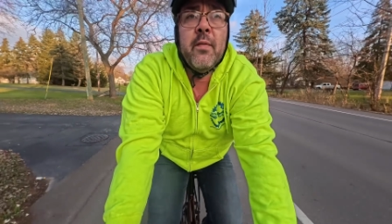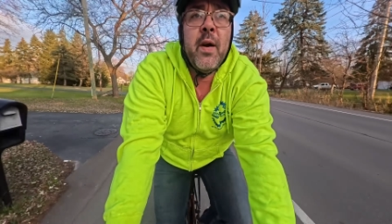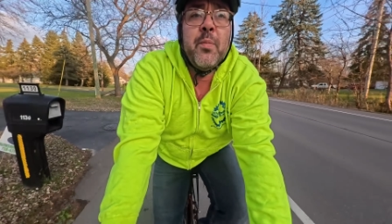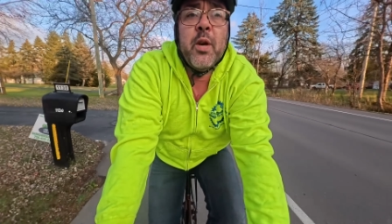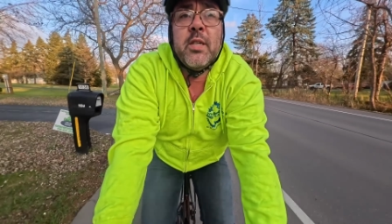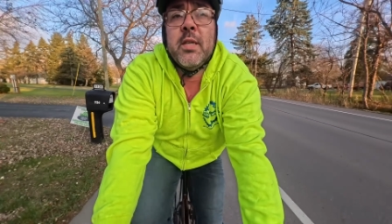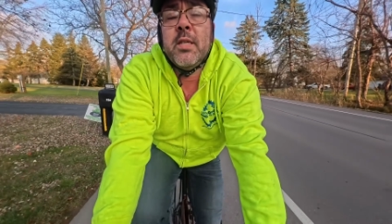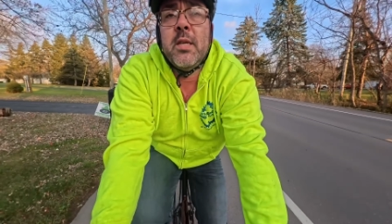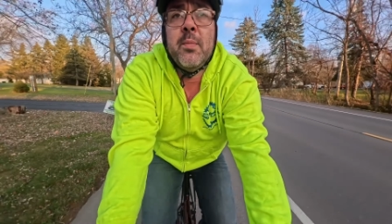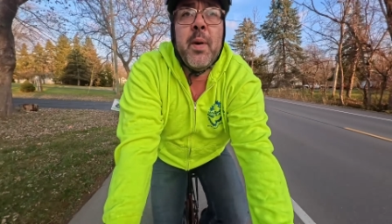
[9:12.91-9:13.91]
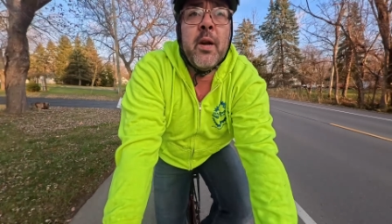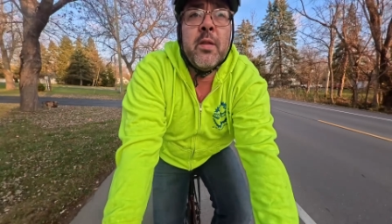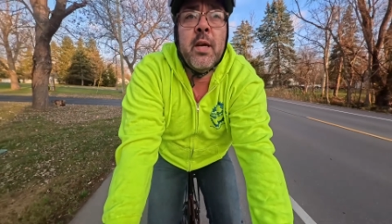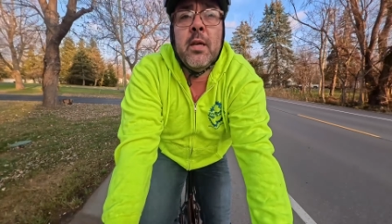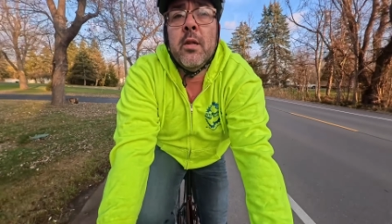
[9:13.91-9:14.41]
vibrations
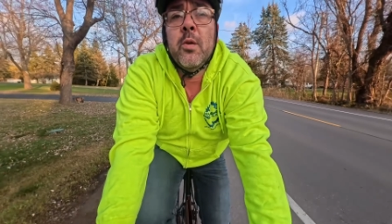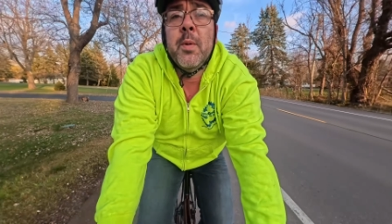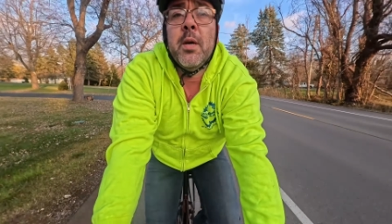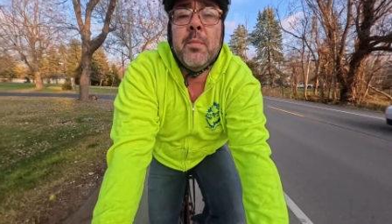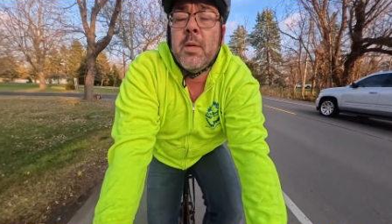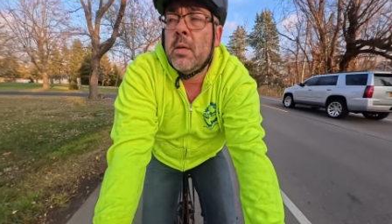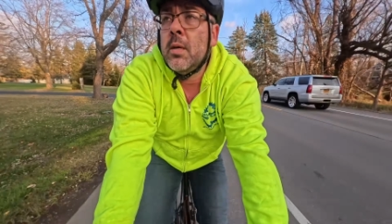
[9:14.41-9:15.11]
better than aluminum.